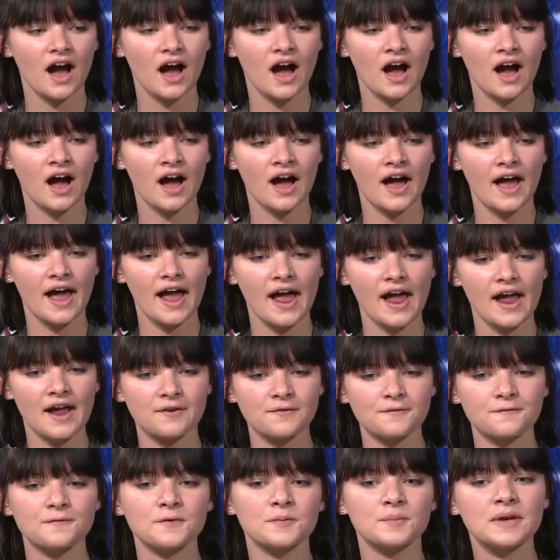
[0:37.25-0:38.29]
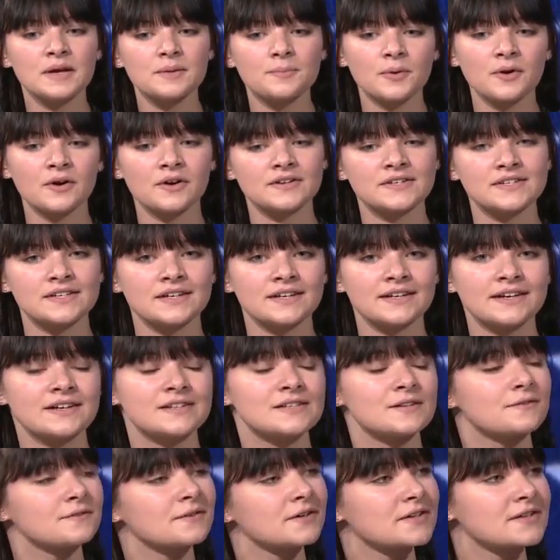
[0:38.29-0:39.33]
And for me personally,
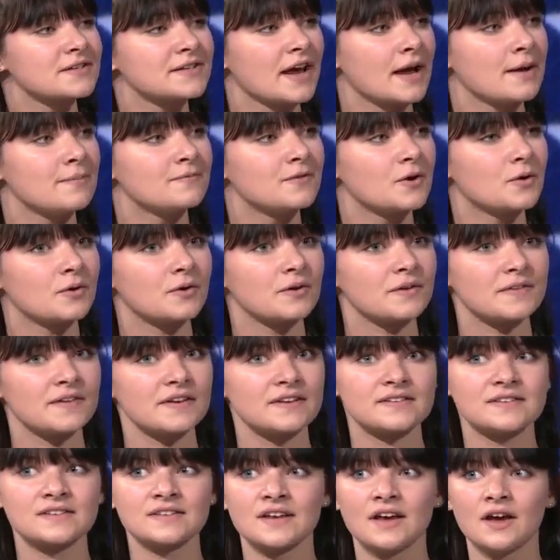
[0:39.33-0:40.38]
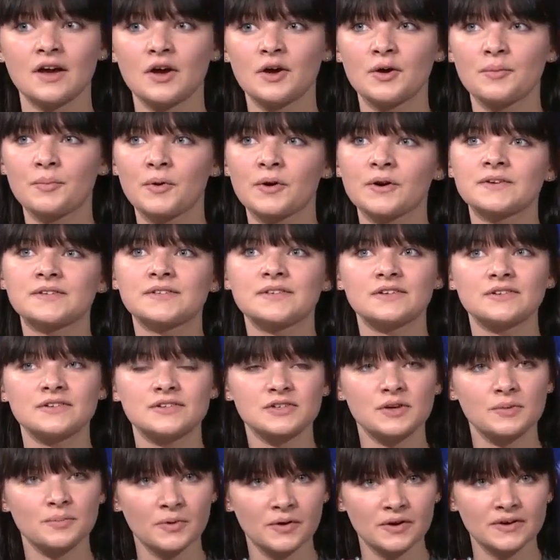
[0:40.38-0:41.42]
as a first-time voter, this
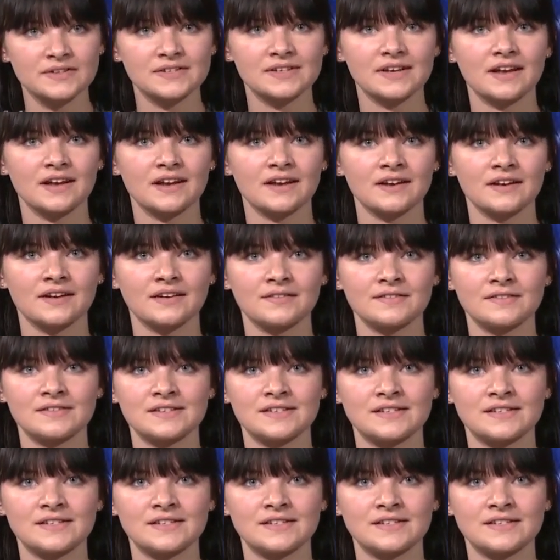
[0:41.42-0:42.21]
person-to-person,